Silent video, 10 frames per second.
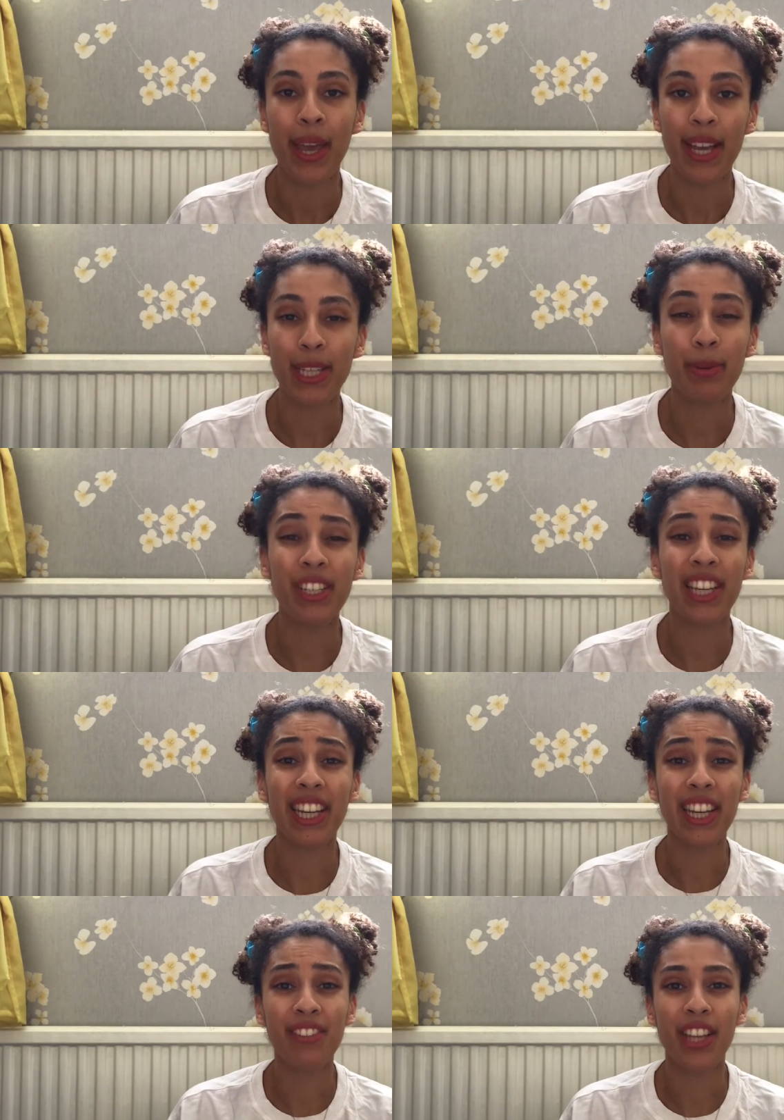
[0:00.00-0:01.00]
is because it
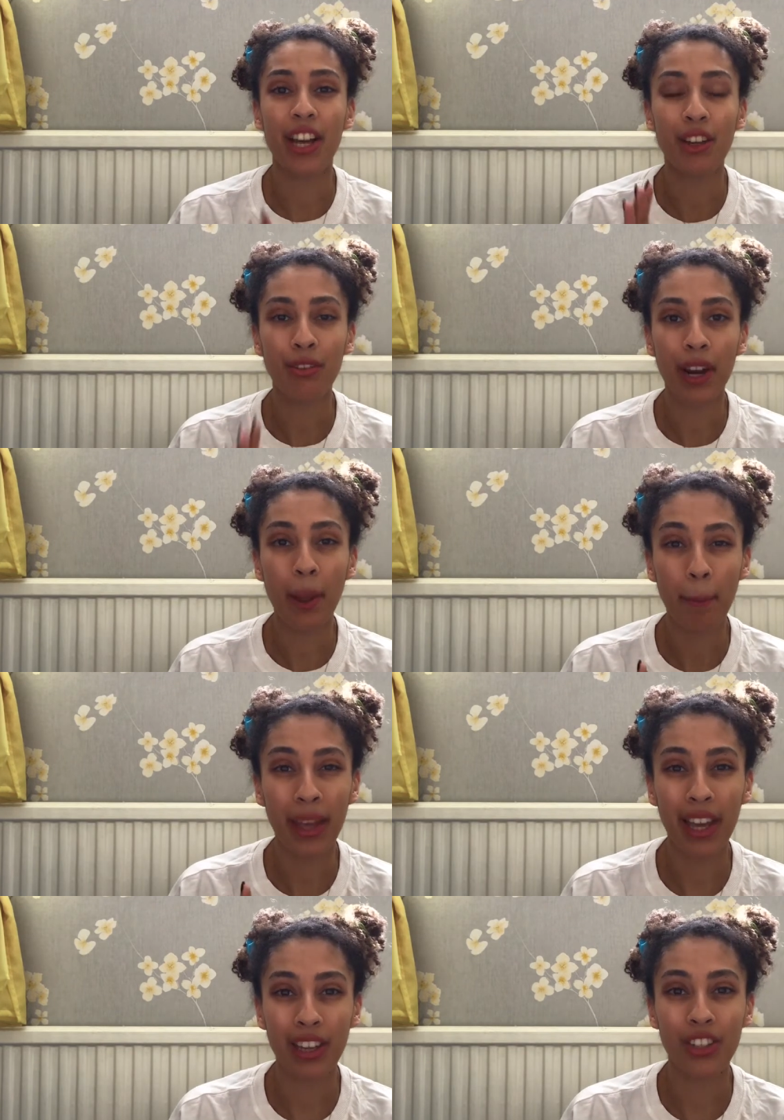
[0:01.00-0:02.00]
gives a great
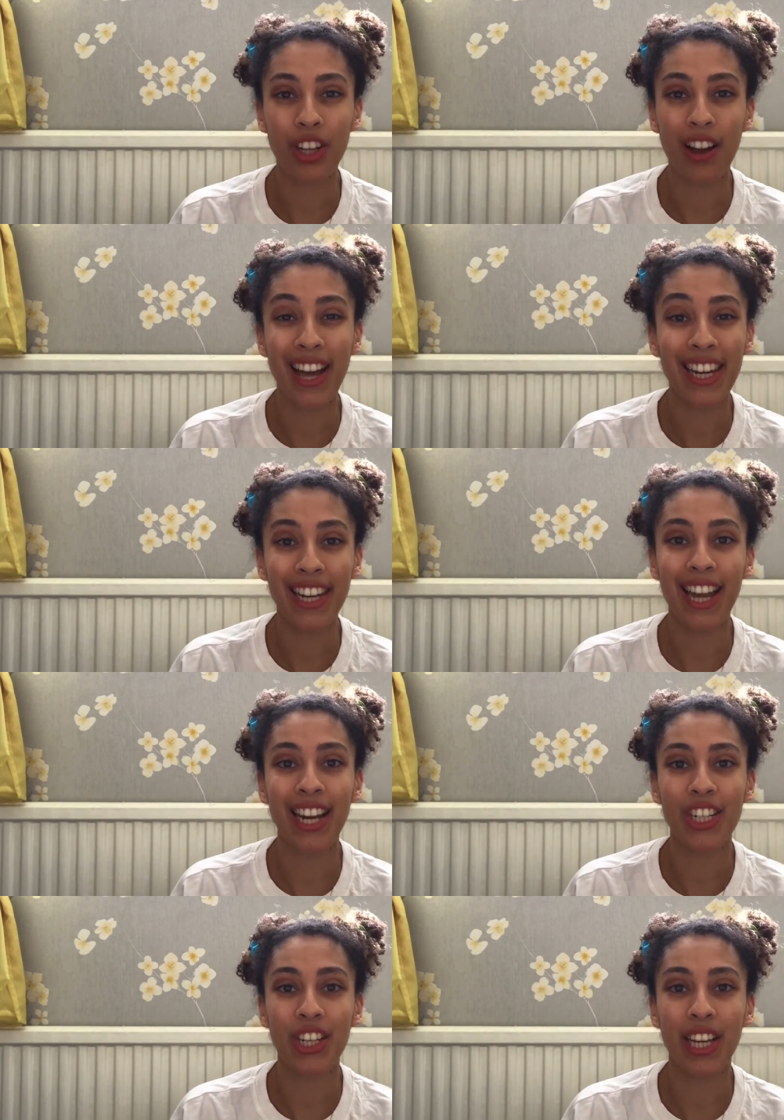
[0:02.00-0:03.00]
picture and
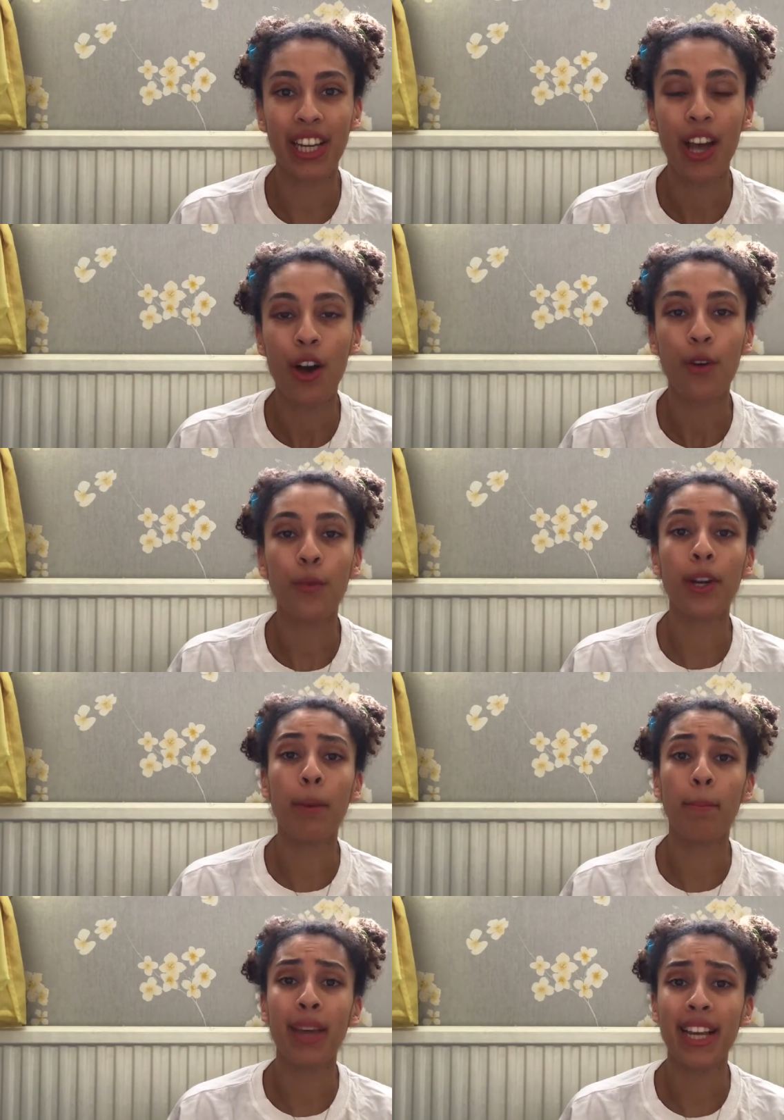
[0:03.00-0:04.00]
analogy of what it
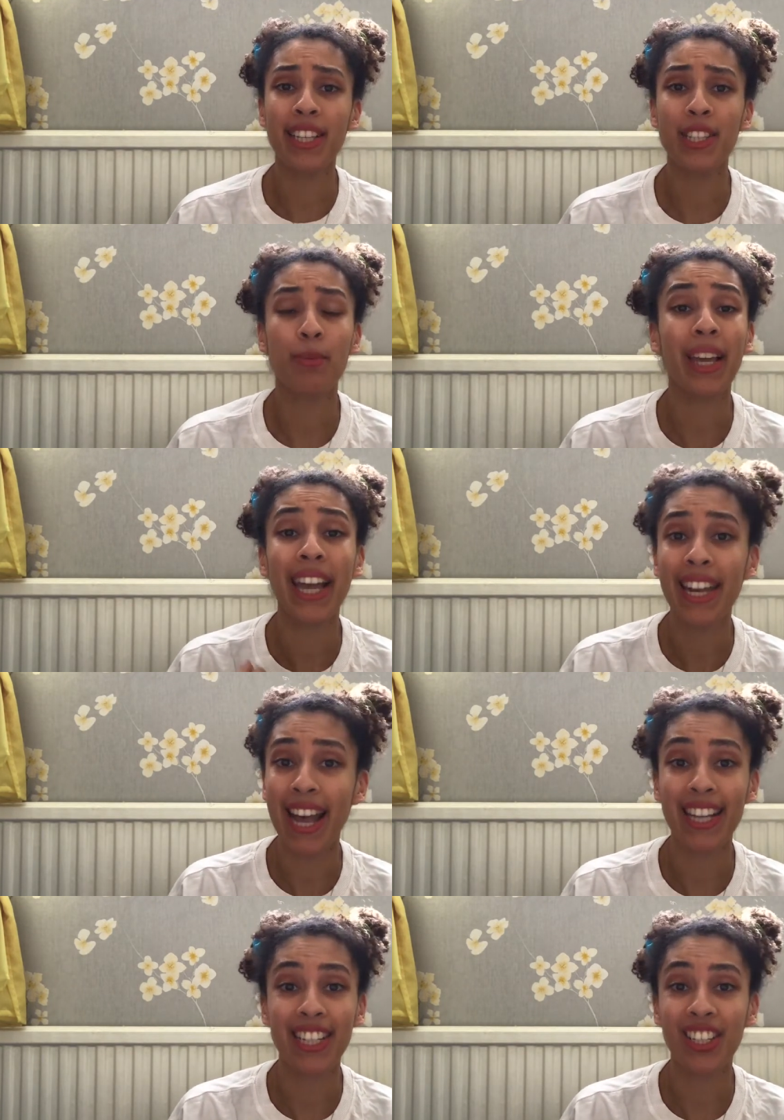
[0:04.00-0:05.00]
means to be
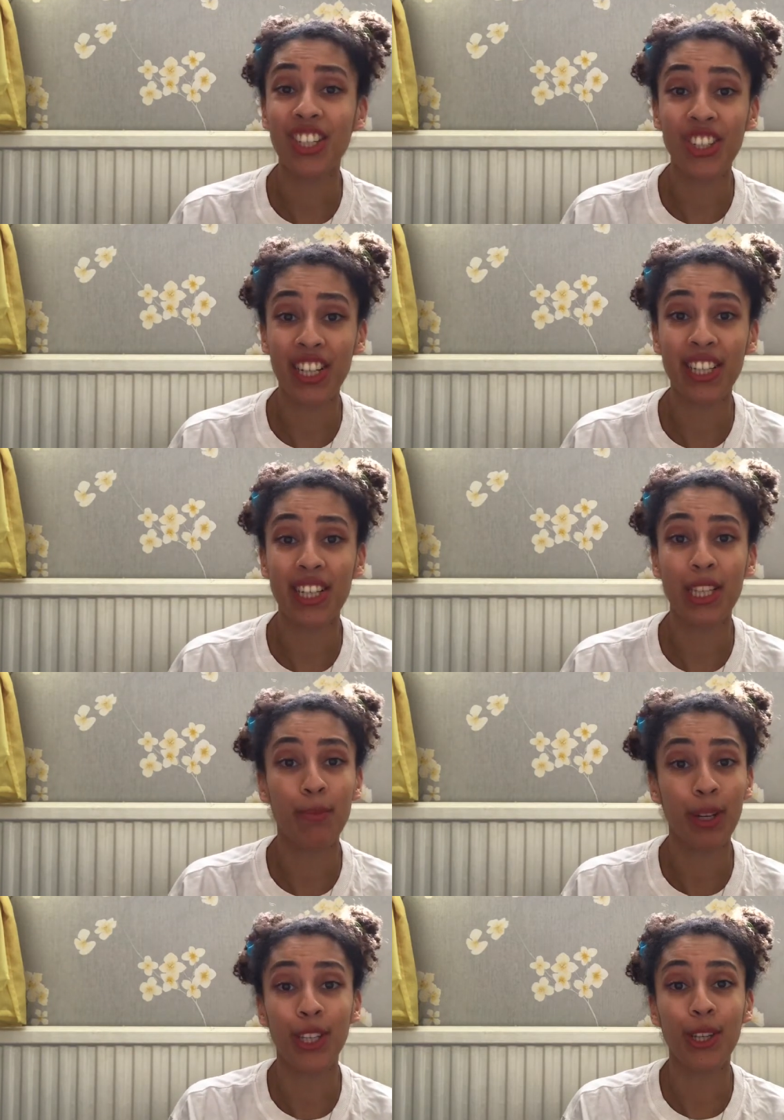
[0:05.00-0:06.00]
connected to Jesus
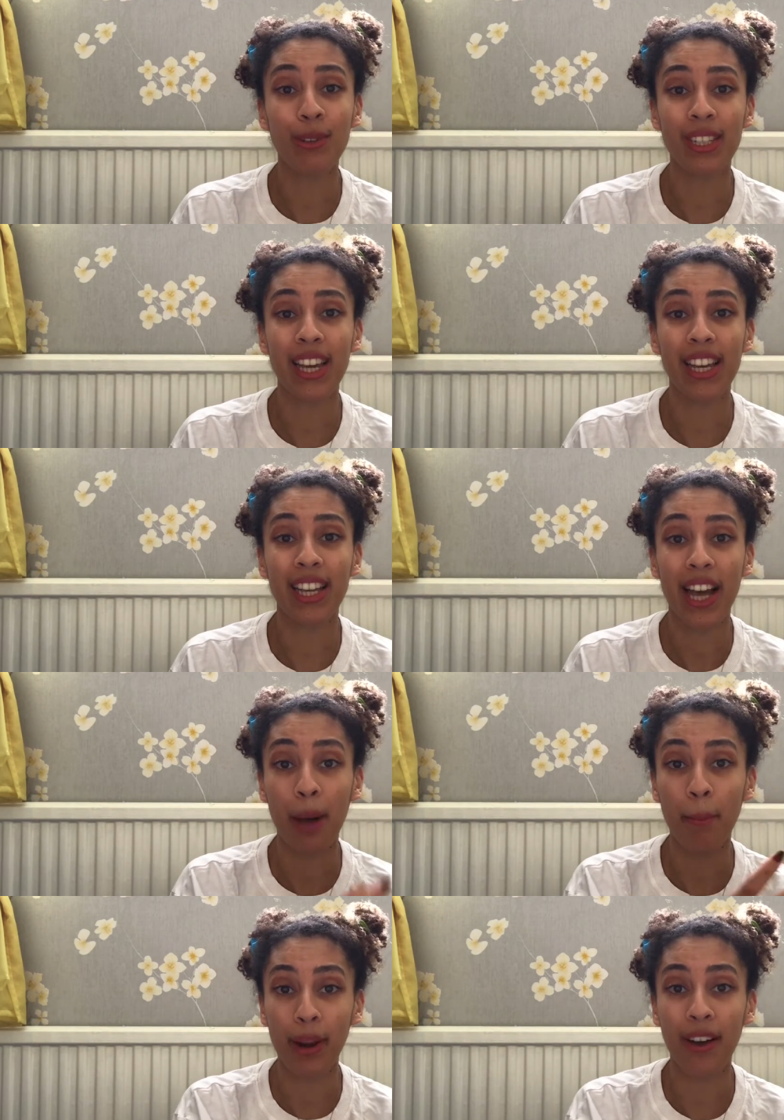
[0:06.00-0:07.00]
by using a
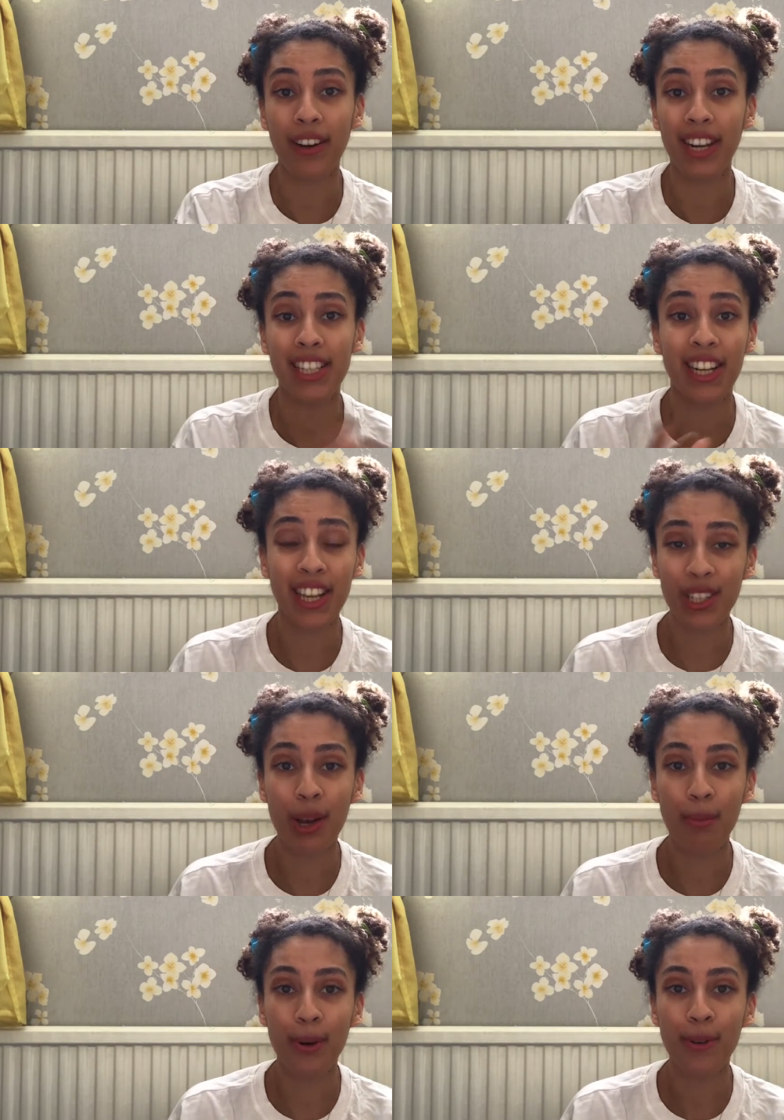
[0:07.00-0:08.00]
plant as an
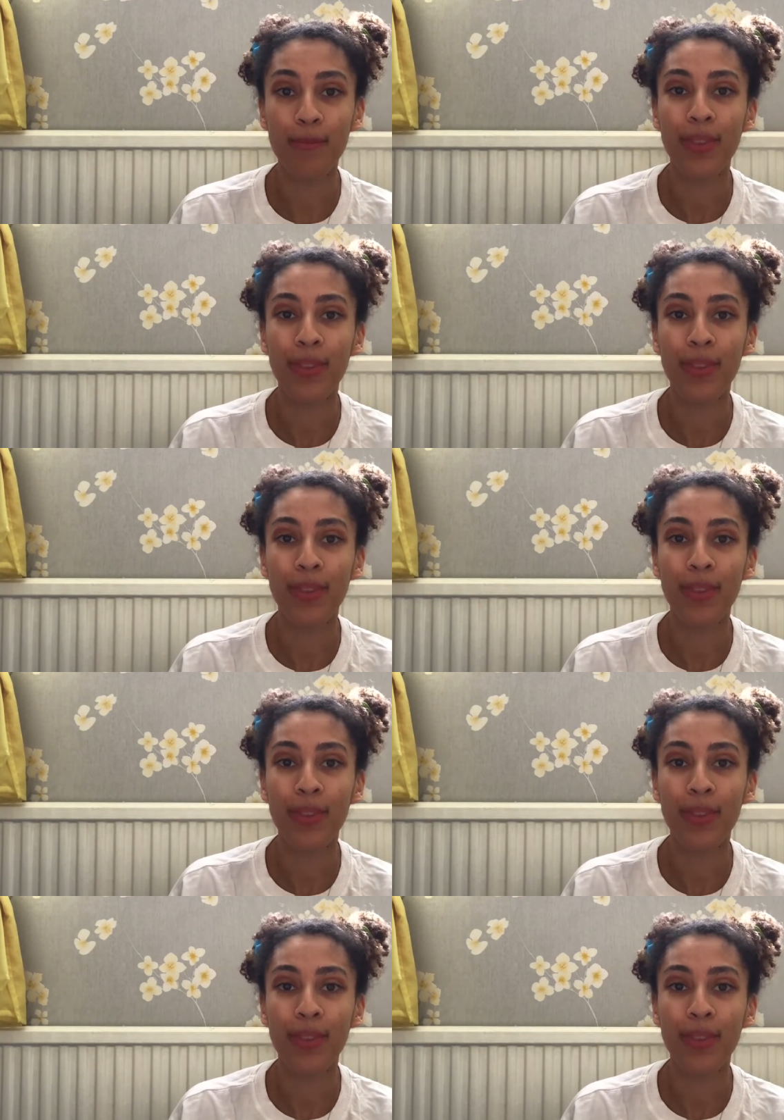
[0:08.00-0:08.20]
example.